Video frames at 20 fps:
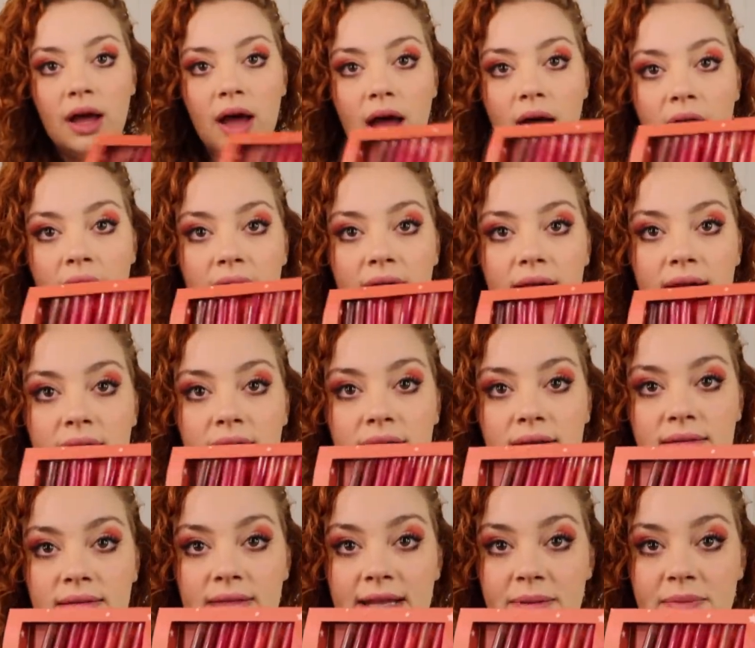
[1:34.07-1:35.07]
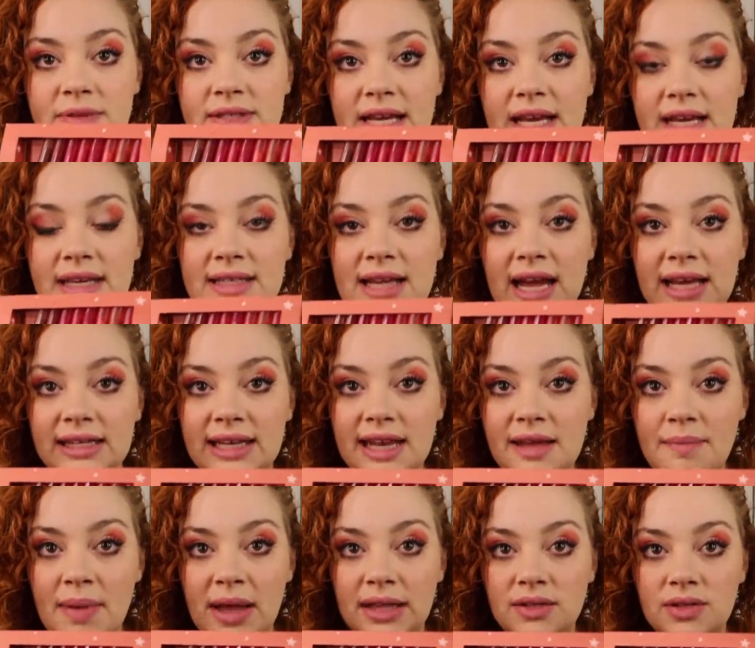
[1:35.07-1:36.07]
lipsticks and
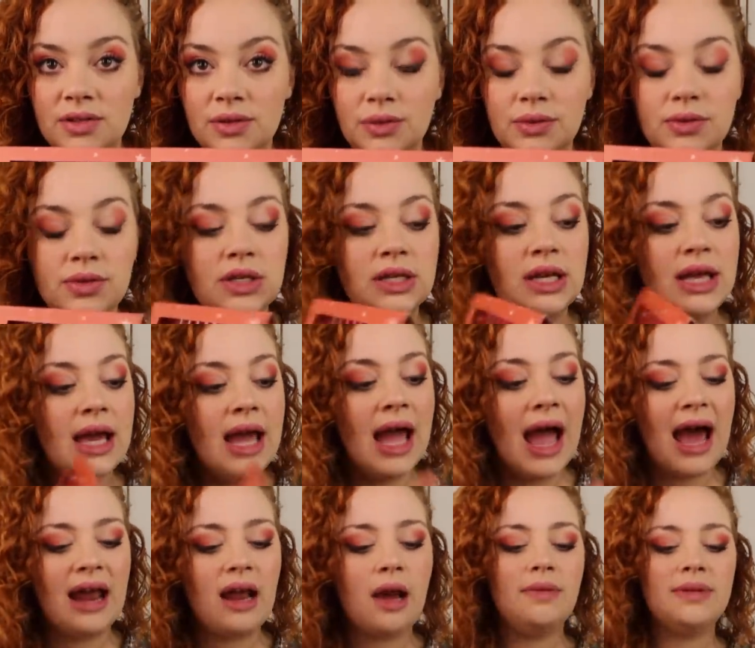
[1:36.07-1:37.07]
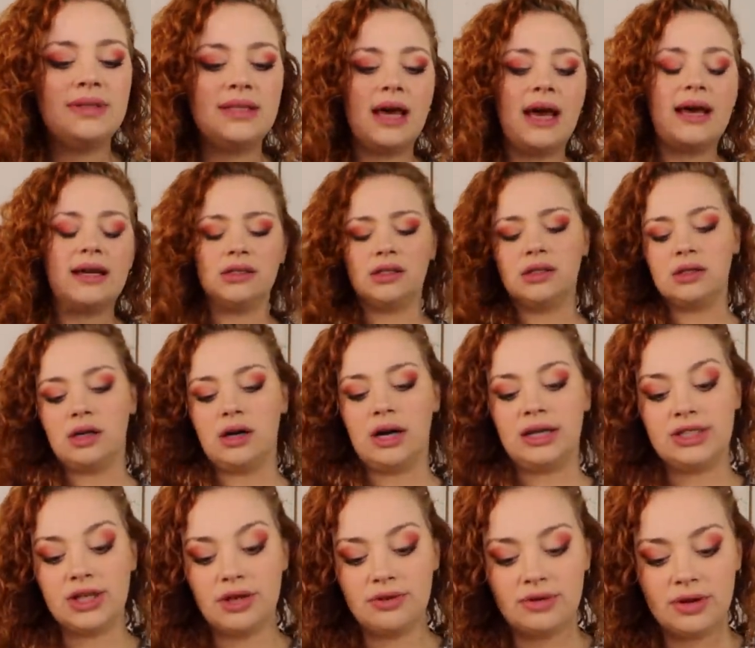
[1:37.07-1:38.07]
lip pencils, and I was like, oh,
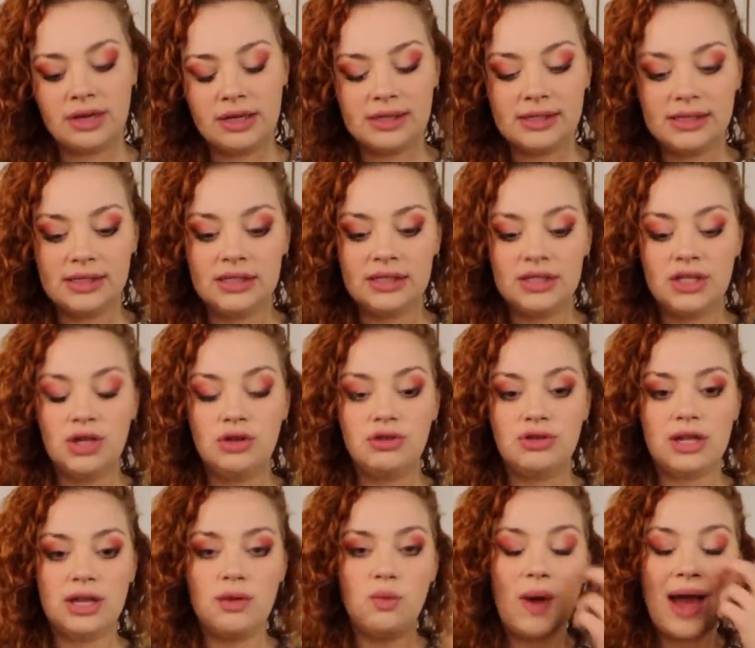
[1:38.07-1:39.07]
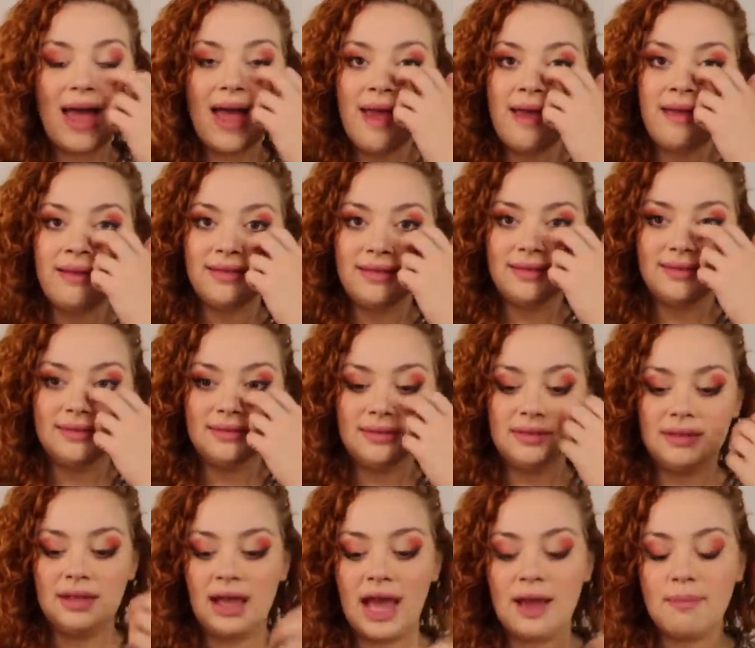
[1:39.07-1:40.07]
I don't usually wear
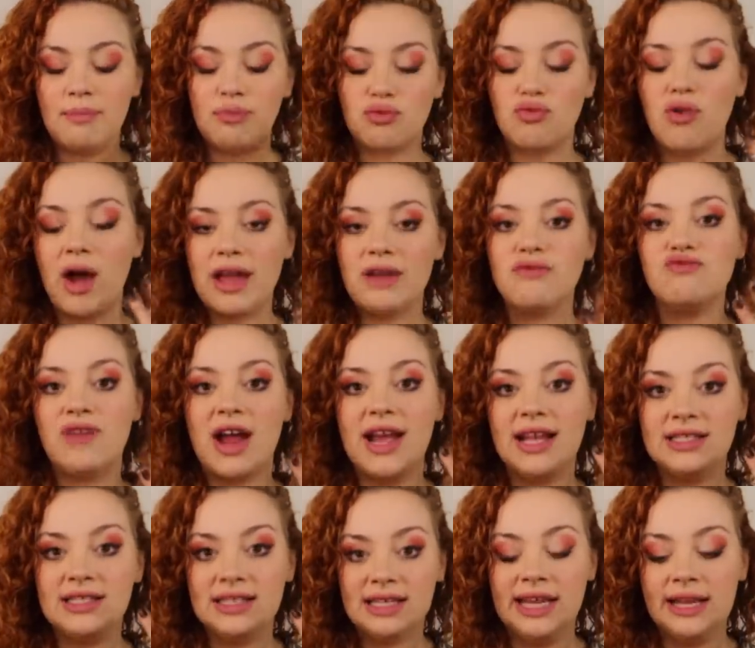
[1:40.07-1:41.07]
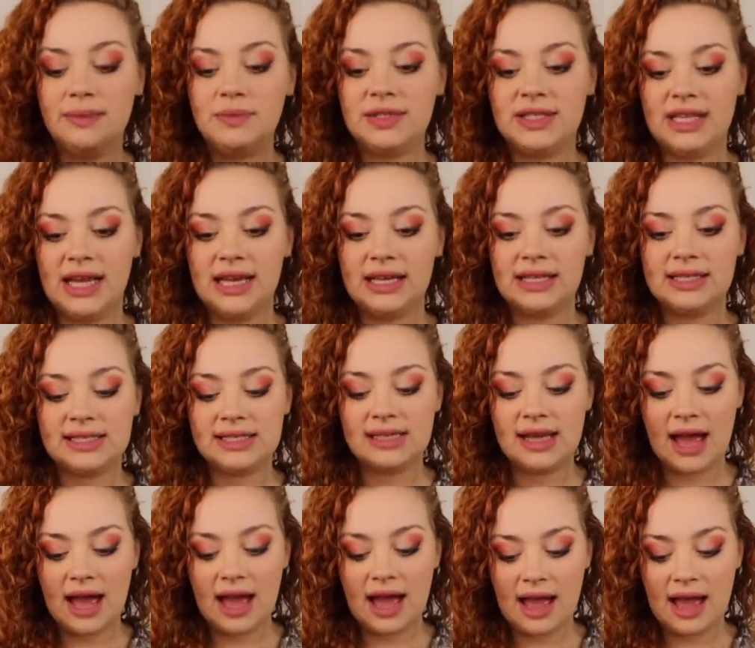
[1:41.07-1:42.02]
like bright red lipsticks.